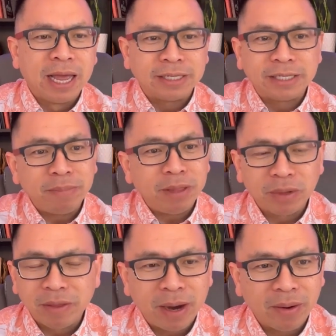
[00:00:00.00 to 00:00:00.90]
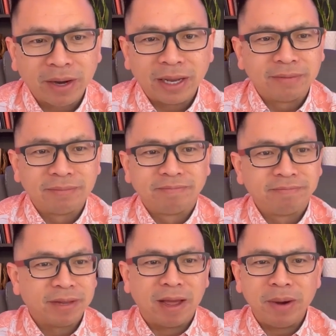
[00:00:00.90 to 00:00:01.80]
Same thing with American
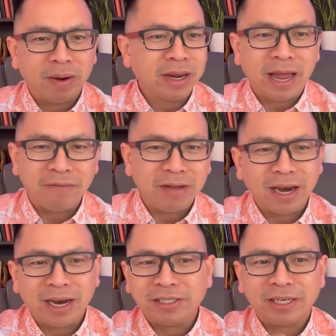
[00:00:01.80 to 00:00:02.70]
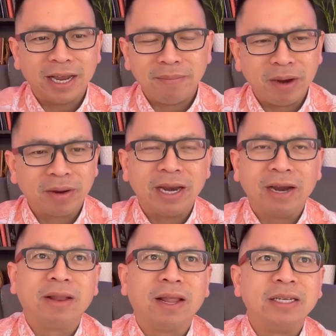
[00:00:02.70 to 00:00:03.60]
Advantage and American
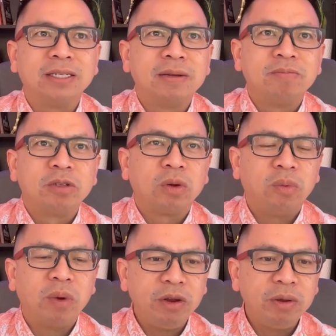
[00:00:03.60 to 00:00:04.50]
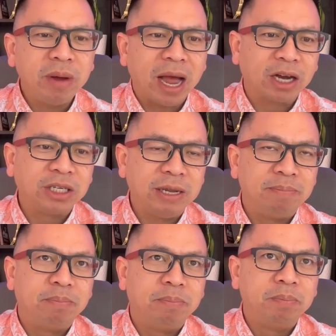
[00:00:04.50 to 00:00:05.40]
Airlines. So when you
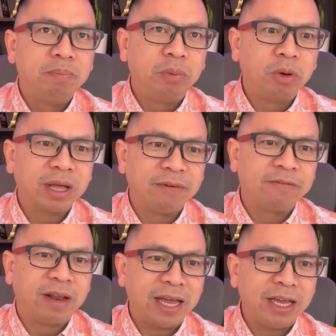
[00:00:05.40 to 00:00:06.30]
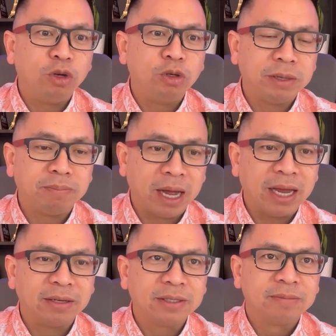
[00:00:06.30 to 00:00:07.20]
actually book a flight using
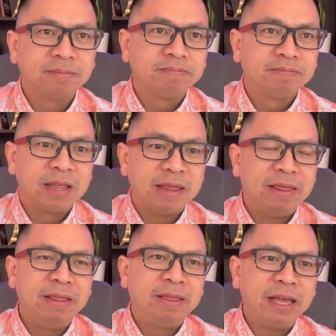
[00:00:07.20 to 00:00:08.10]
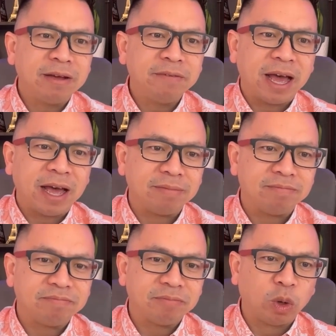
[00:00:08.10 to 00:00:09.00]
miles, think of that
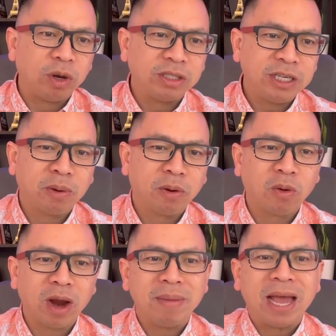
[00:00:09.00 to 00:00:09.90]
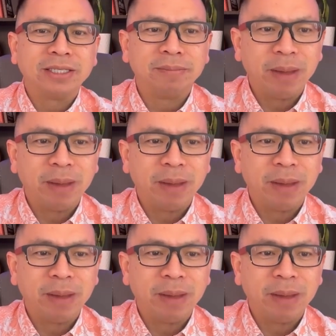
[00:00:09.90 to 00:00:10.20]
loyalty program as a